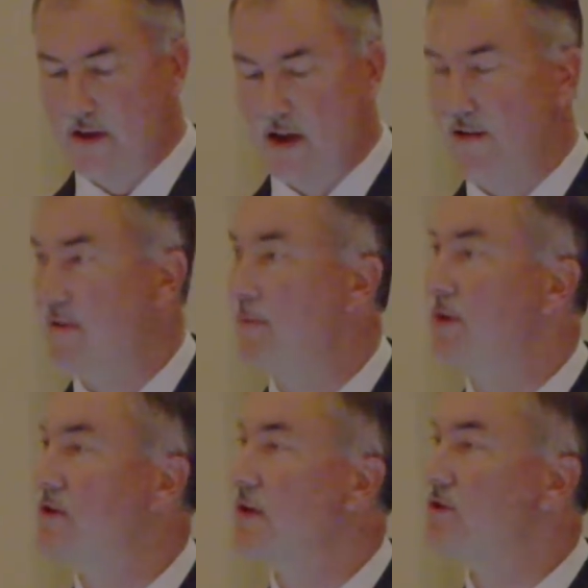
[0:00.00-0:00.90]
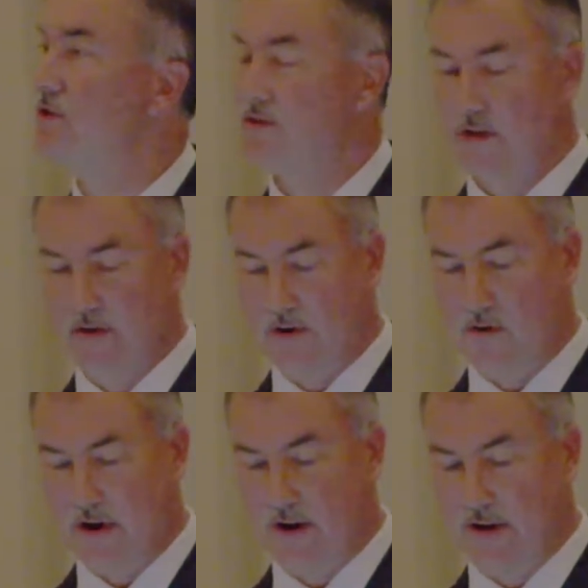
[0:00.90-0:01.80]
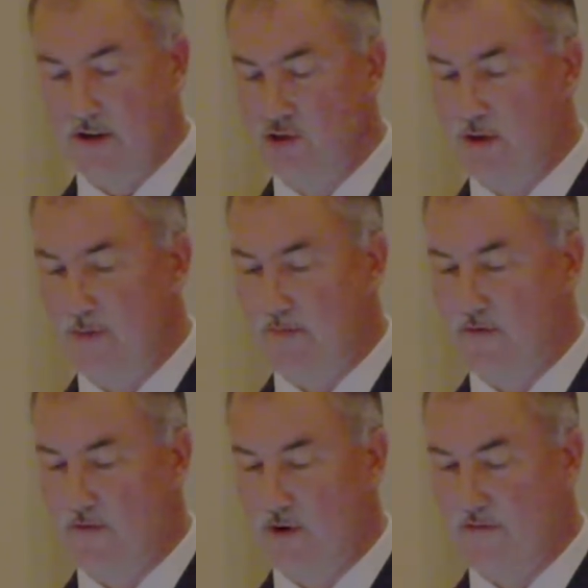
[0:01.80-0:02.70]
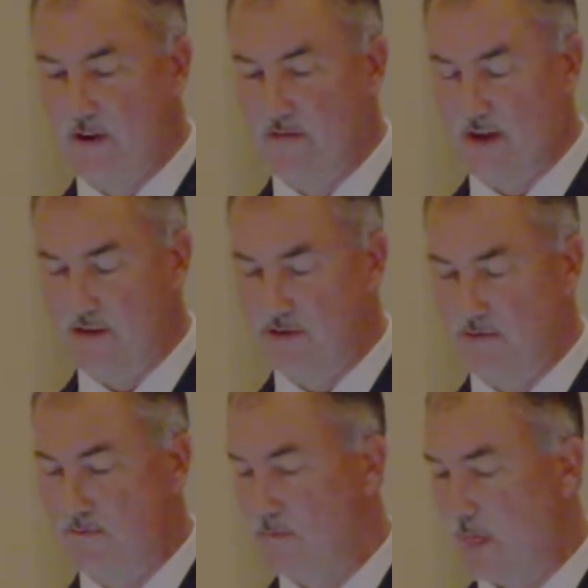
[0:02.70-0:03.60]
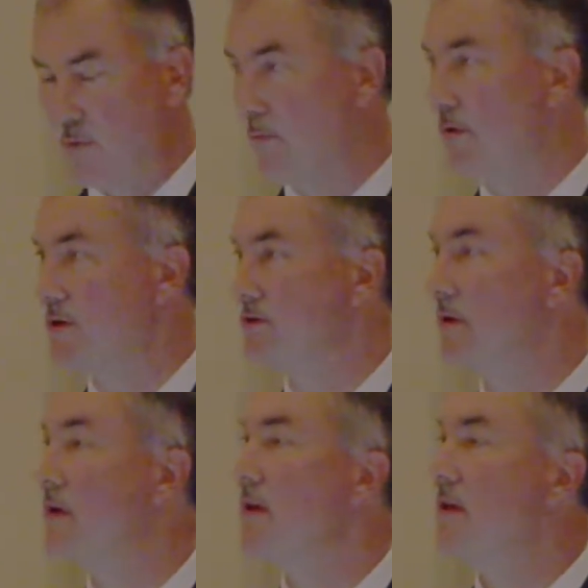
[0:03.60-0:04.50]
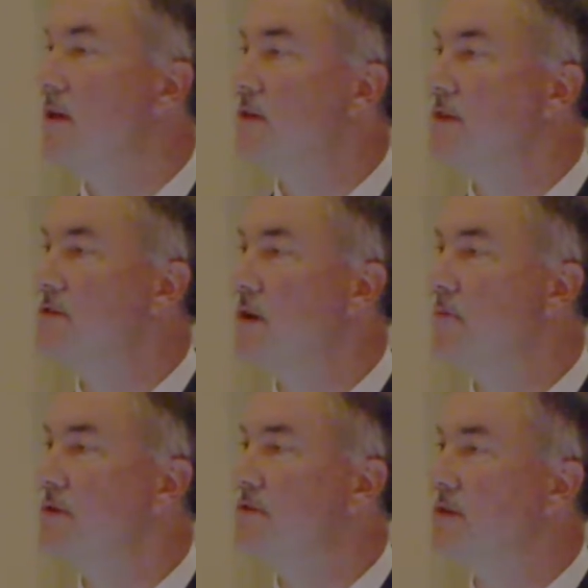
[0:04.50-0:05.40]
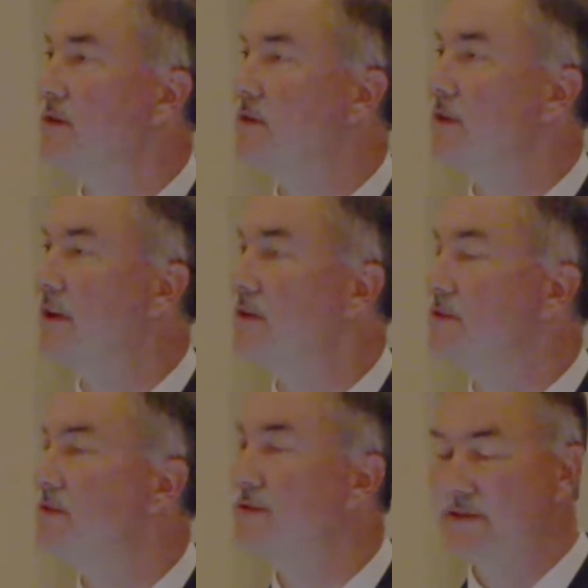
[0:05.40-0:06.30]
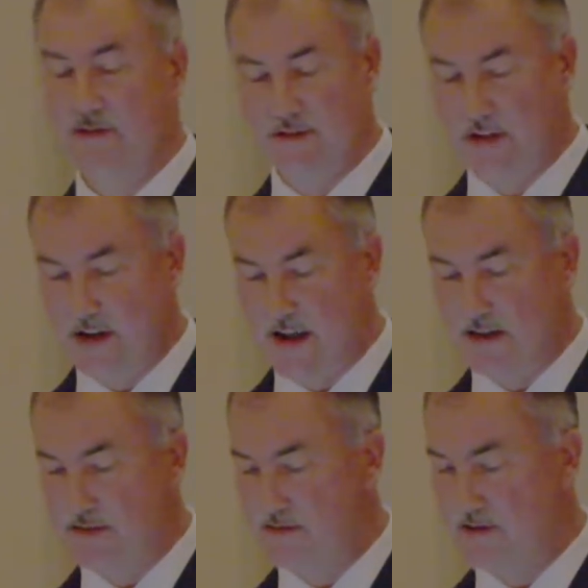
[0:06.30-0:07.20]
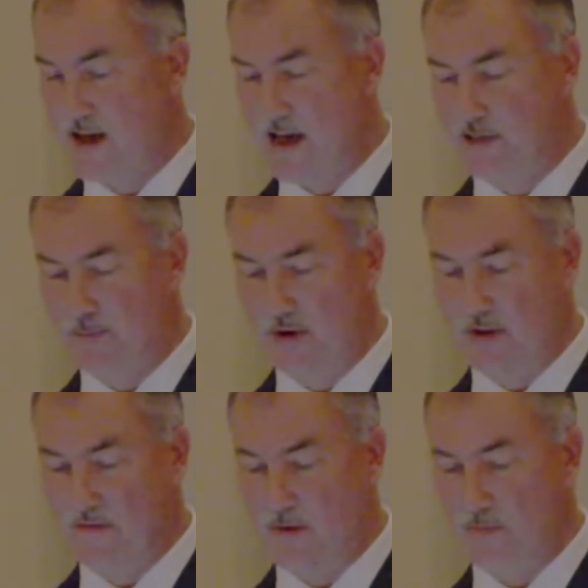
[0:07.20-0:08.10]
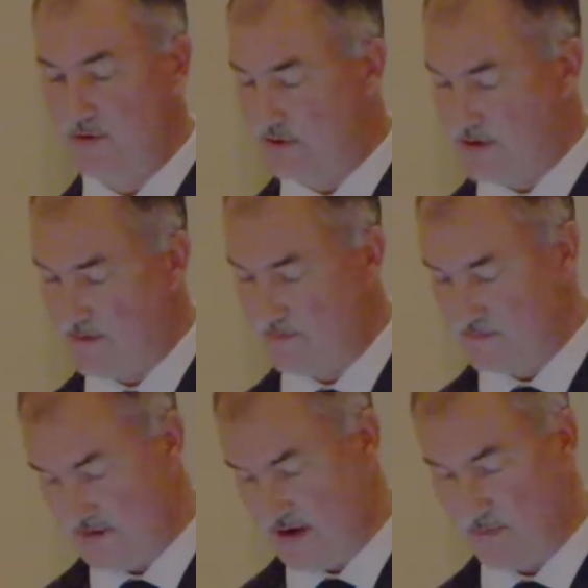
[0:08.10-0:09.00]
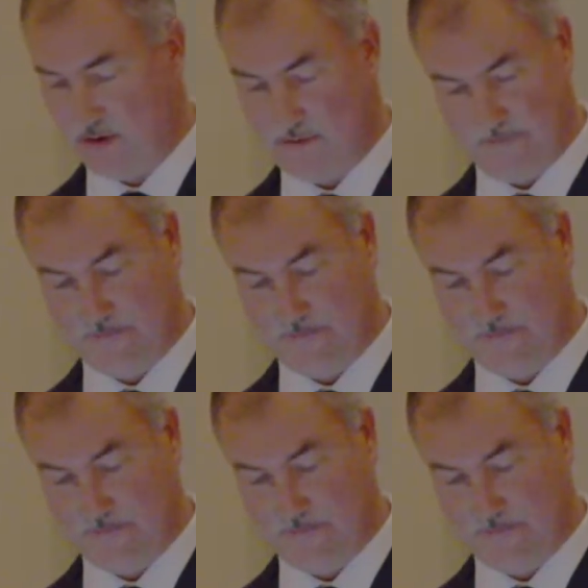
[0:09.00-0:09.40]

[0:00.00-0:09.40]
And if amputations are required, it can jump up to $45,000 per person. These numbers in today's hospital have almost doubled.